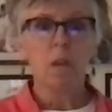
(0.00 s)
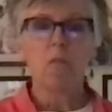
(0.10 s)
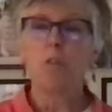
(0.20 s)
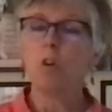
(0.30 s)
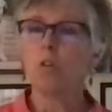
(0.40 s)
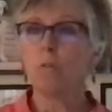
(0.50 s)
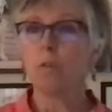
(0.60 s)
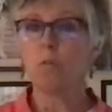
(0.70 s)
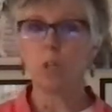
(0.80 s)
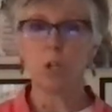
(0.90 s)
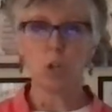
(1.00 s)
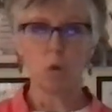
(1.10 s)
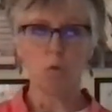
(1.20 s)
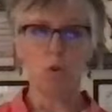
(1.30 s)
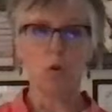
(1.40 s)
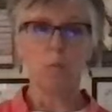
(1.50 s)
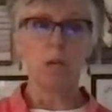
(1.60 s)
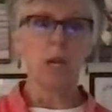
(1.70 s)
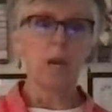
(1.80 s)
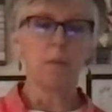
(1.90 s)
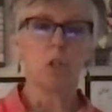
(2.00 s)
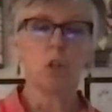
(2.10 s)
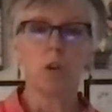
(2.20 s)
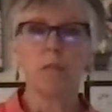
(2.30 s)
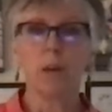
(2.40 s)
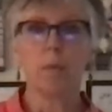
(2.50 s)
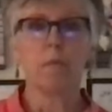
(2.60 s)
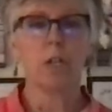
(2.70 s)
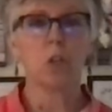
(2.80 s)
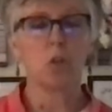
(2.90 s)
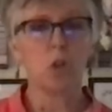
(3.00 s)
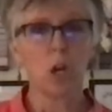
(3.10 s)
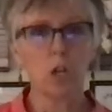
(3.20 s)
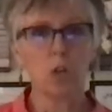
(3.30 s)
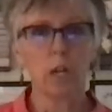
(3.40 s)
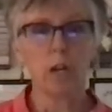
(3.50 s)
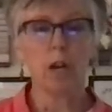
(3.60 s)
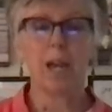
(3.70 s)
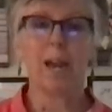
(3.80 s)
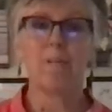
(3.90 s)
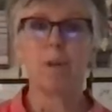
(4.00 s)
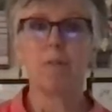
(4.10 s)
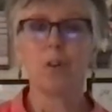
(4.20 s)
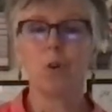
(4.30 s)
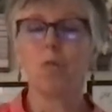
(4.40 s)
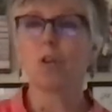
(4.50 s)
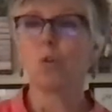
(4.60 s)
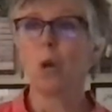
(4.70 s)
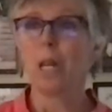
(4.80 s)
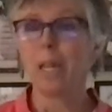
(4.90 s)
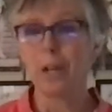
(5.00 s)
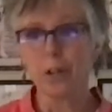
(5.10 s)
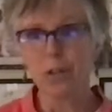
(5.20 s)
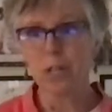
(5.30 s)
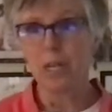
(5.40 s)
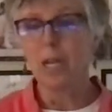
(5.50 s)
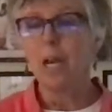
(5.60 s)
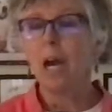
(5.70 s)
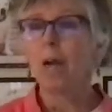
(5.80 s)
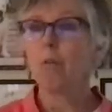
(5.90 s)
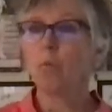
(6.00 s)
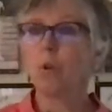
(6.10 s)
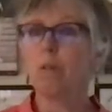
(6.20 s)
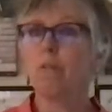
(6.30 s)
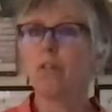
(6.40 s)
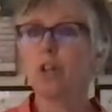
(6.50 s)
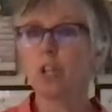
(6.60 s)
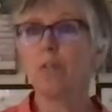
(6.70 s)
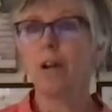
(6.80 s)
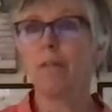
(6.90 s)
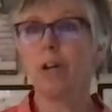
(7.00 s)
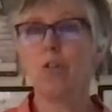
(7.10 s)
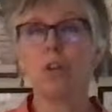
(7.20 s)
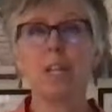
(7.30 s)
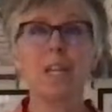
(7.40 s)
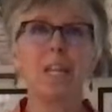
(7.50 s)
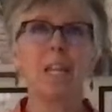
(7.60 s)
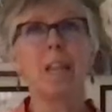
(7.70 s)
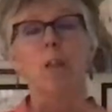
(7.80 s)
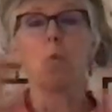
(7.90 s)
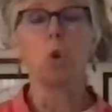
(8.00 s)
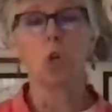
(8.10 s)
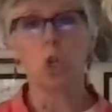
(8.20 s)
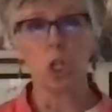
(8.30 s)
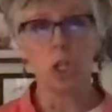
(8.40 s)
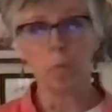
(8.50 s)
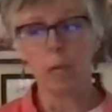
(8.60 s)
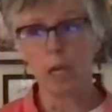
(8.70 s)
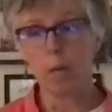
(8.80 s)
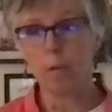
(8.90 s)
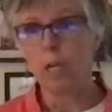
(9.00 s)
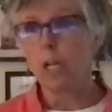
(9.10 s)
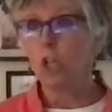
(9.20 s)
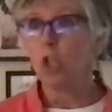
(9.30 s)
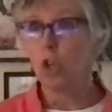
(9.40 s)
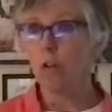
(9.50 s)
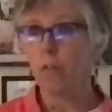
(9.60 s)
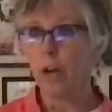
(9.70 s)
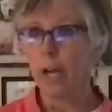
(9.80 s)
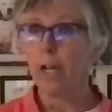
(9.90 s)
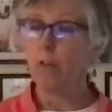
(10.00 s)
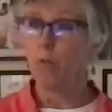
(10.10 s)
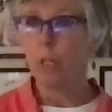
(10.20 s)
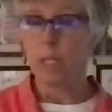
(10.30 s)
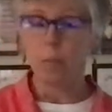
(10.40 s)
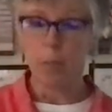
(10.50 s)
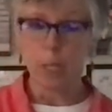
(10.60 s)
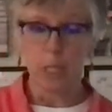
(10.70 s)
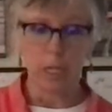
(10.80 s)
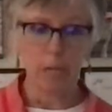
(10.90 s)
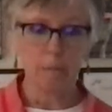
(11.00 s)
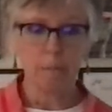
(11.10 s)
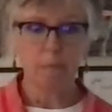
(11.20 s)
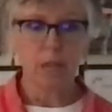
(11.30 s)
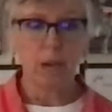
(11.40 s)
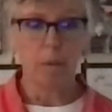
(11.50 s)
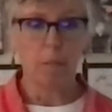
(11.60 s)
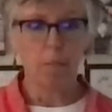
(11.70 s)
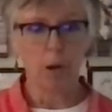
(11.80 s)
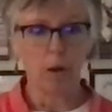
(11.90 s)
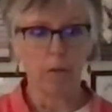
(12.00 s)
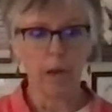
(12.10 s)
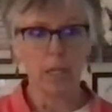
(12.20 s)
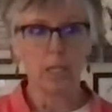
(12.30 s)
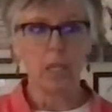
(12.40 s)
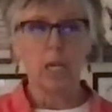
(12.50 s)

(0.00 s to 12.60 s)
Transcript: For those of you that don't know me, I'm a certified professional dog trainer. I have been for over 20 years. I was one of the first 500 in the world to become certified through the CPDT. I'm proud of that.